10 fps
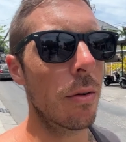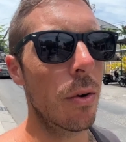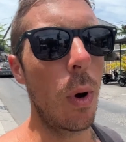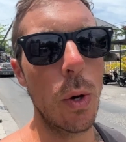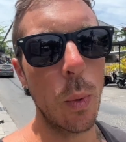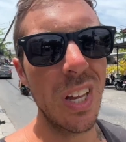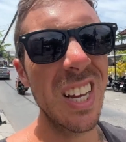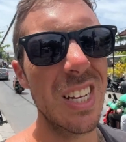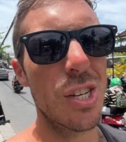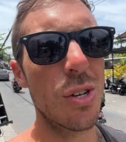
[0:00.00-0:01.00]
quite
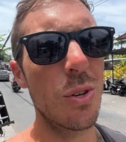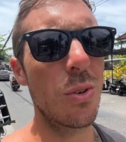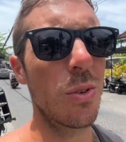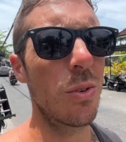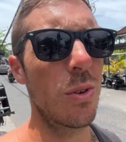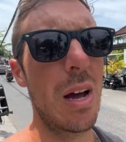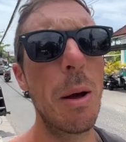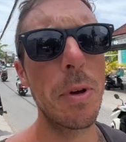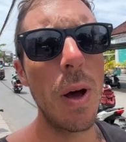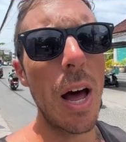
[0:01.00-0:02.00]
willing to
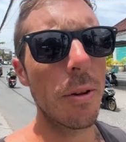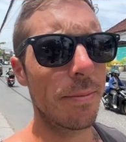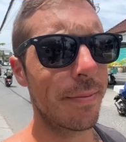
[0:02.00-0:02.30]
help you out.